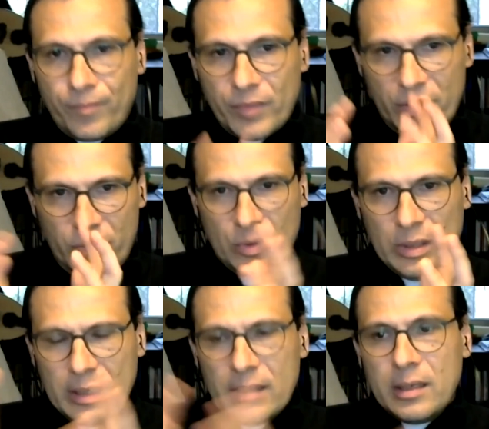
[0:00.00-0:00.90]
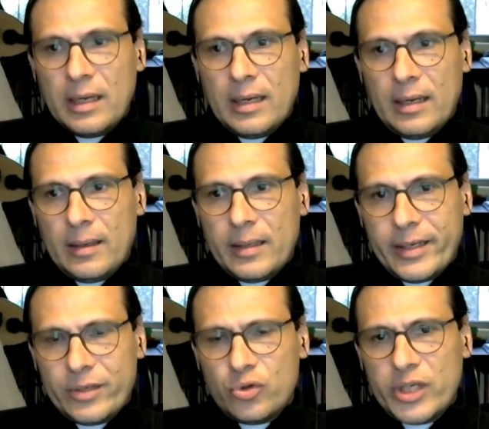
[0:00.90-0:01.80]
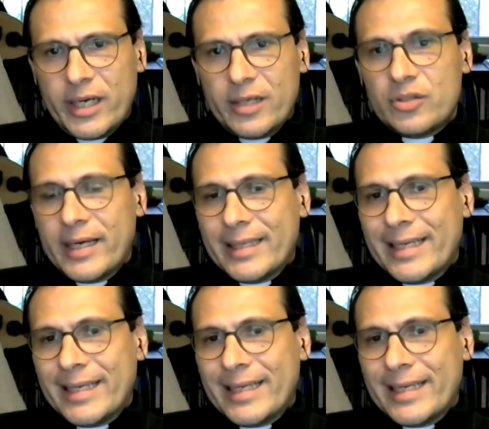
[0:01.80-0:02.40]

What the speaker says: to challenge that.